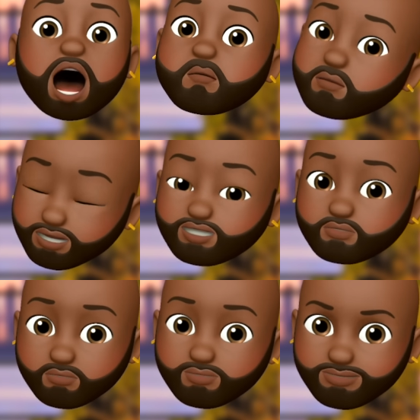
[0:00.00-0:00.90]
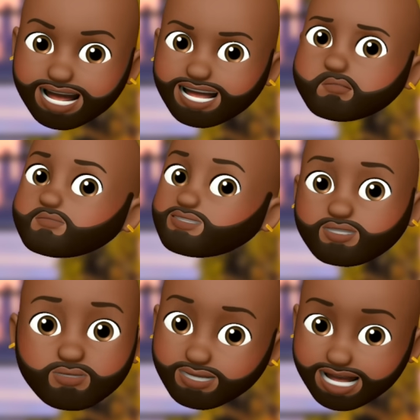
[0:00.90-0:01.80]
I pushed through, and I'm
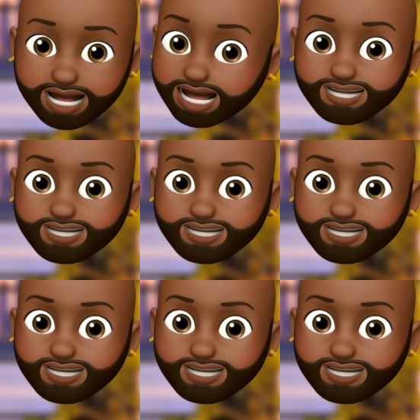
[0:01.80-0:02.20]
so glad I